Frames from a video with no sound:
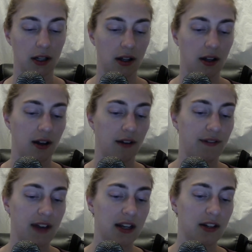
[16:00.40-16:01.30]
A
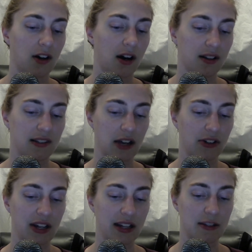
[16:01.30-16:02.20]
faint knock
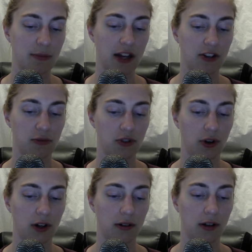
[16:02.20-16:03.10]
sounded at his bedroom
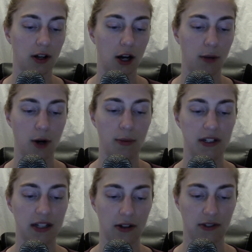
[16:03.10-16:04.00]
door. A
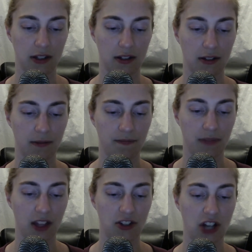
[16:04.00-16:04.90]
moment, Townsend,
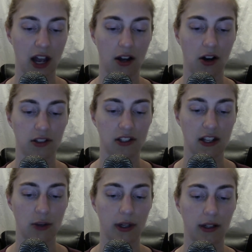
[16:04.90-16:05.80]
Jack called as he
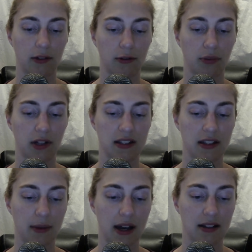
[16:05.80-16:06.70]
quickly replaced
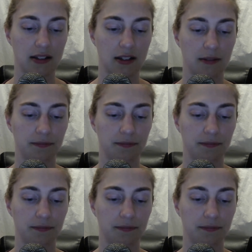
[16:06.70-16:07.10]
the mask.